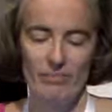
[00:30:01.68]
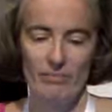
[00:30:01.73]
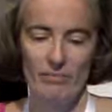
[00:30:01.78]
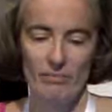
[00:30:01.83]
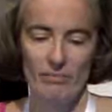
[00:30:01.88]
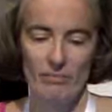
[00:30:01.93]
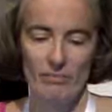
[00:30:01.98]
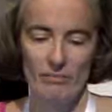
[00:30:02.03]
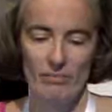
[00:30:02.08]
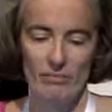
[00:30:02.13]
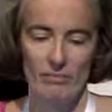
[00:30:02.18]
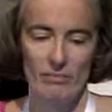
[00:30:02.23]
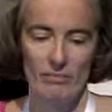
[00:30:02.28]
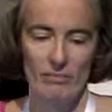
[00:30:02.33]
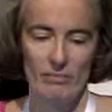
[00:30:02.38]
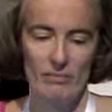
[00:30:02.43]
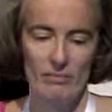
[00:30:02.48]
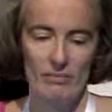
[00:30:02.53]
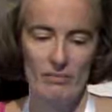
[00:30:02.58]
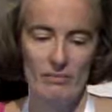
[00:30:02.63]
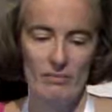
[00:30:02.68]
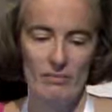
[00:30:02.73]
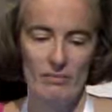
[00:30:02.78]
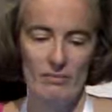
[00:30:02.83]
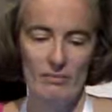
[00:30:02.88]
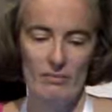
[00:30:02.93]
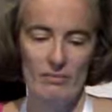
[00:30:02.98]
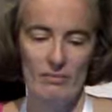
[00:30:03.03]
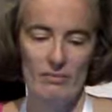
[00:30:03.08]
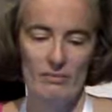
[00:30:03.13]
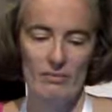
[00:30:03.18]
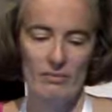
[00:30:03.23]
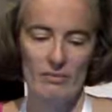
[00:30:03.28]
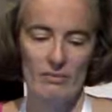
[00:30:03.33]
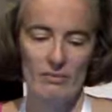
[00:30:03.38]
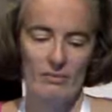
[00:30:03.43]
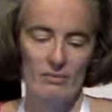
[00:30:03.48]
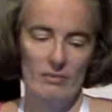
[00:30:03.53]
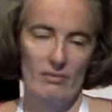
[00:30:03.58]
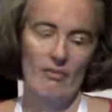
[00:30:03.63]

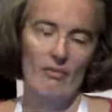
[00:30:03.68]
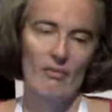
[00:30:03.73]
No one is speaking in this clip.